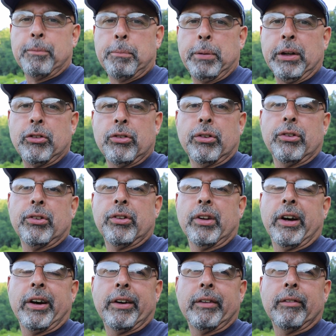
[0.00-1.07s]
pictures
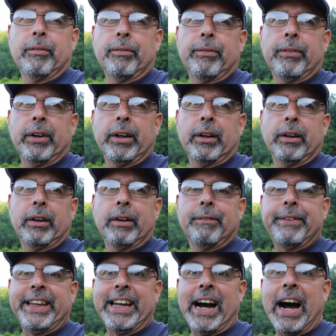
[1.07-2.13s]
of
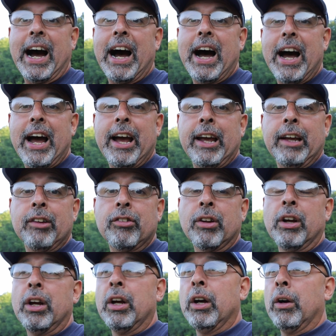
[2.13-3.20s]
the eyes
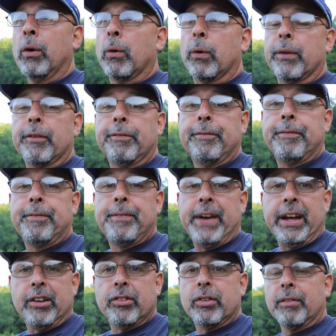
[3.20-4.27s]
or the
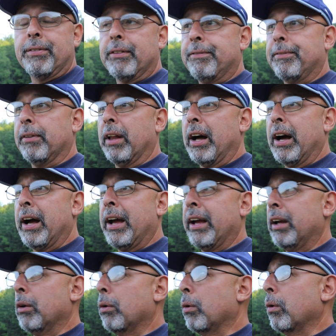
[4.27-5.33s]
face of the
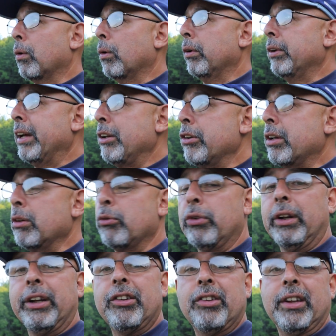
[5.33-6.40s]
fly, and you can
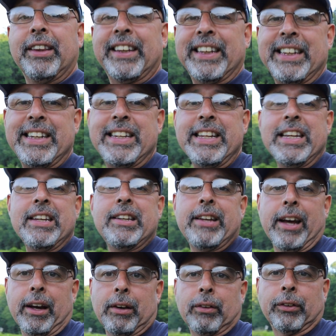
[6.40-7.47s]
really see the
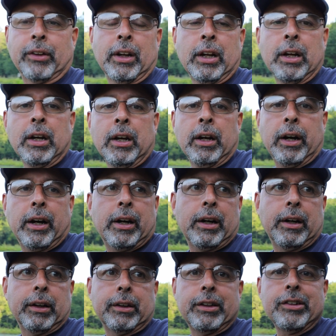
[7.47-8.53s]
detailed
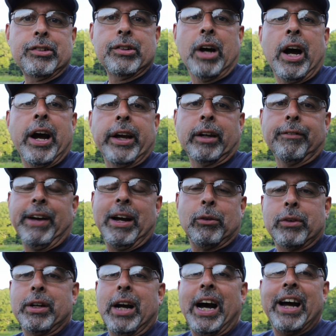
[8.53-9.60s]
design of
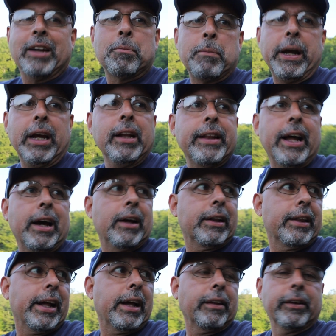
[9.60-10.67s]
how God made
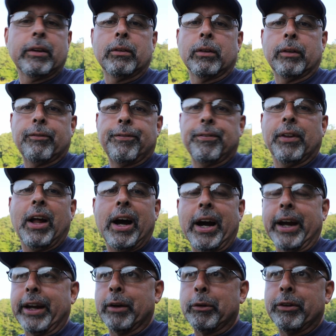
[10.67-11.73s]
that little
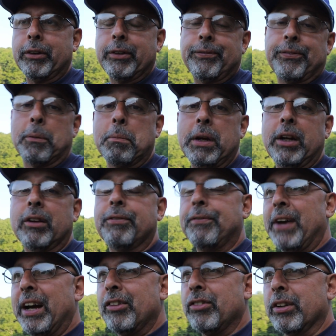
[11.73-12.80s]
fly. And for me, it's
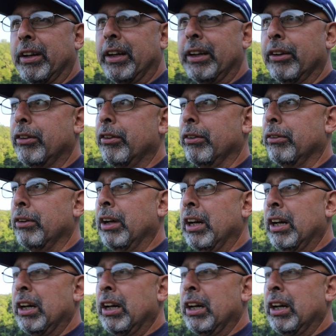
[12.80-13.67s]
fascinating to